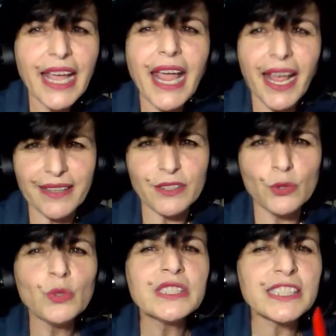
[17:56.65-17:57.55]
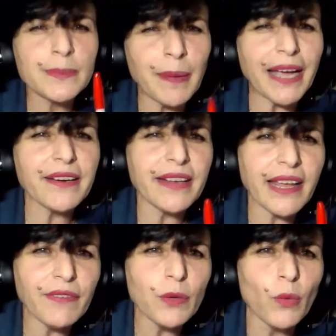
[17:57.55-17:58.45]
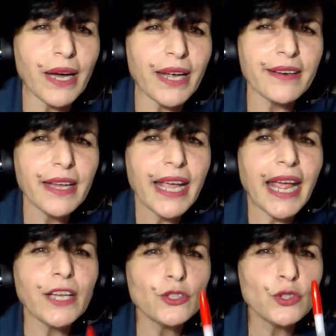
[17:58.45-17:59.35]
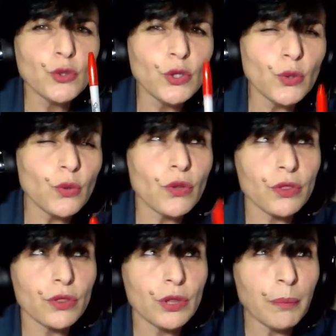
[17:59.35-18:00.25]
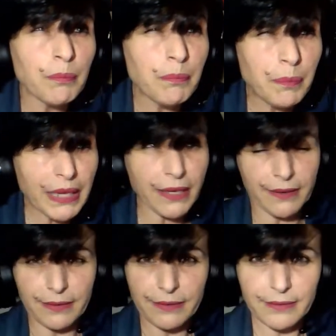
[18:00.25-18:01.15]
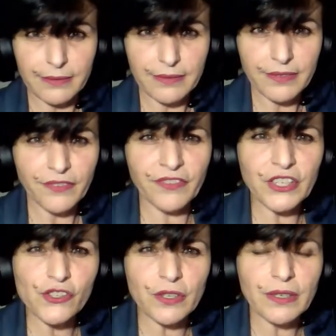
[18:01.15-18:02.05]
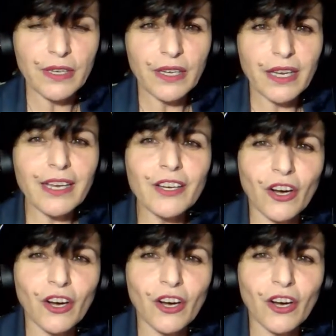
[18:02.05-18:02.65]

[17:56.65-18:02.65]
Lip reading: and you inspire everyone and you look the big vision in